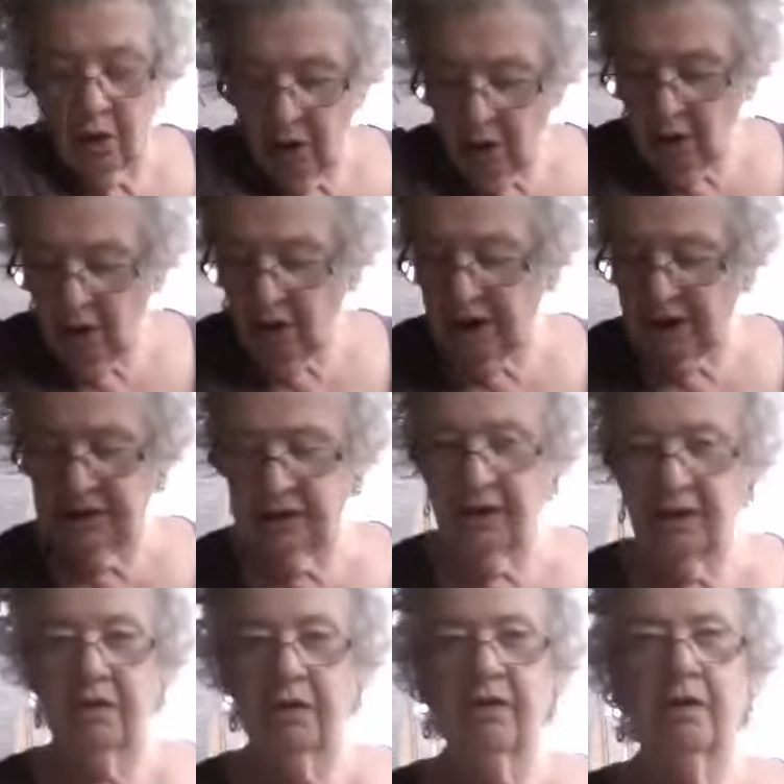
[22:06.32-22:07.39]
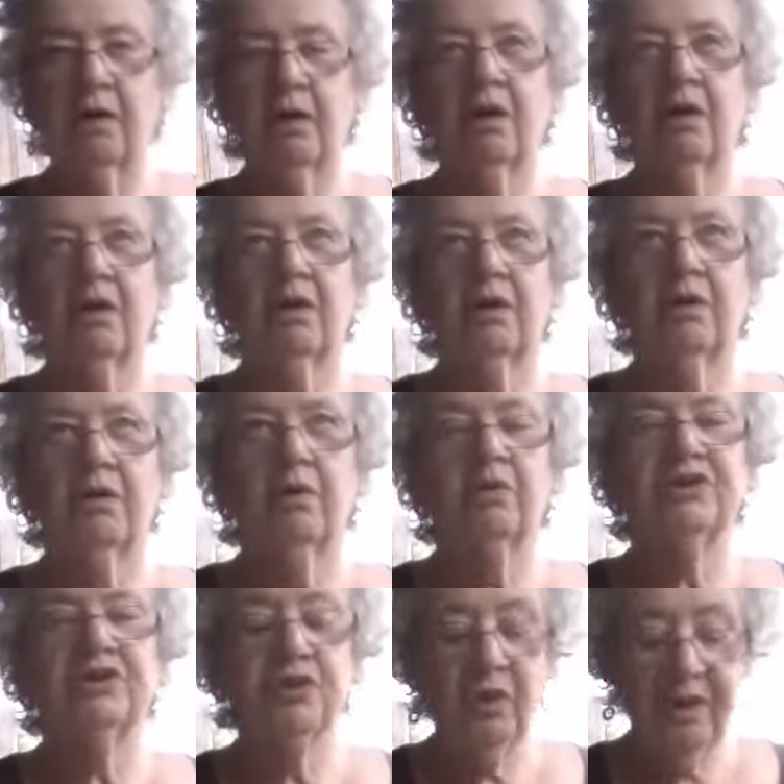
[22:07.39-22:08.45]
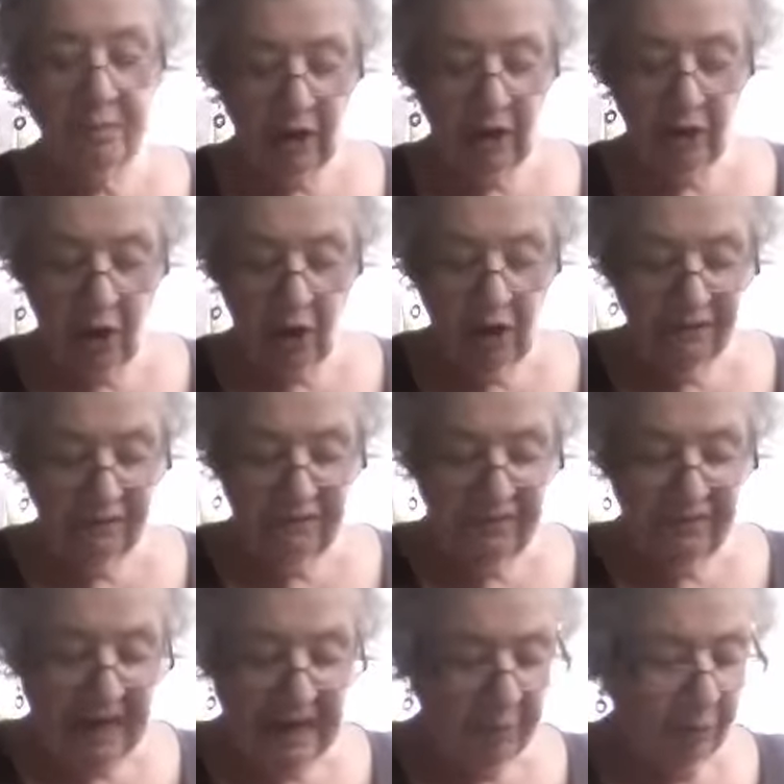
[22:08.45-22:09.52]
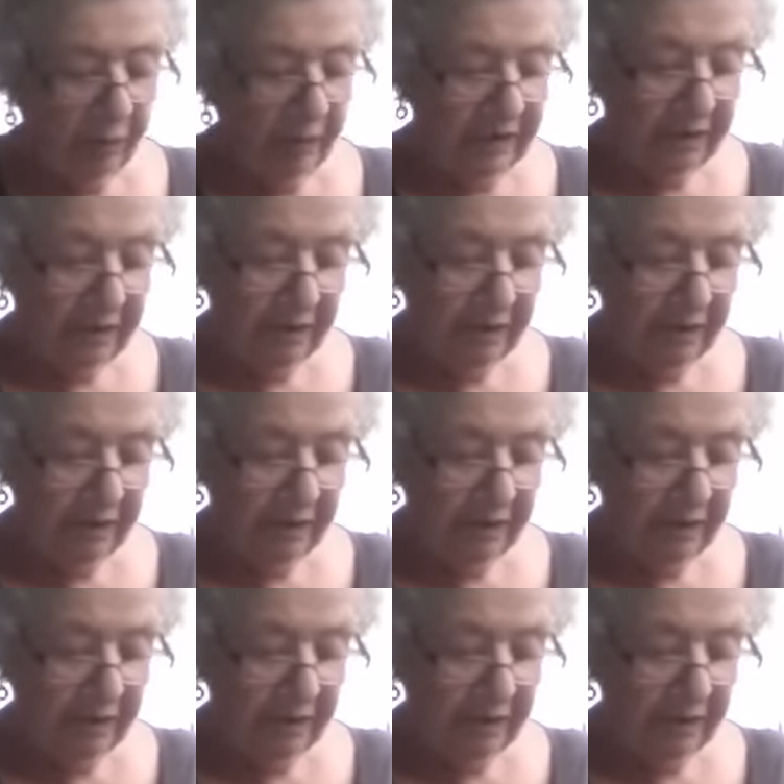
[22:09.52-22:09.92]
with soy milk on fabric.